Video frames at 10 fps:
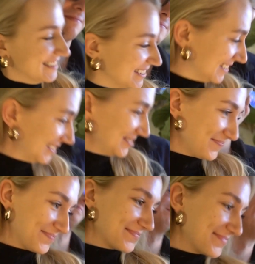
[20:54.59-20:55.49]
really is.
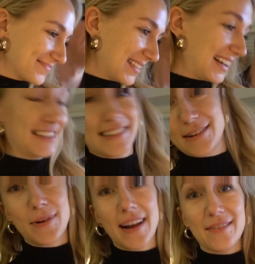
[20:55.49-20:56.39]
I just
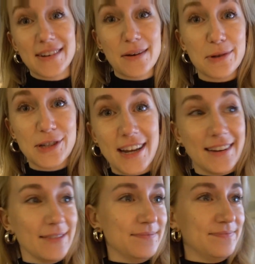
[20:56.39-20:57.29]
don't want to have a double chin.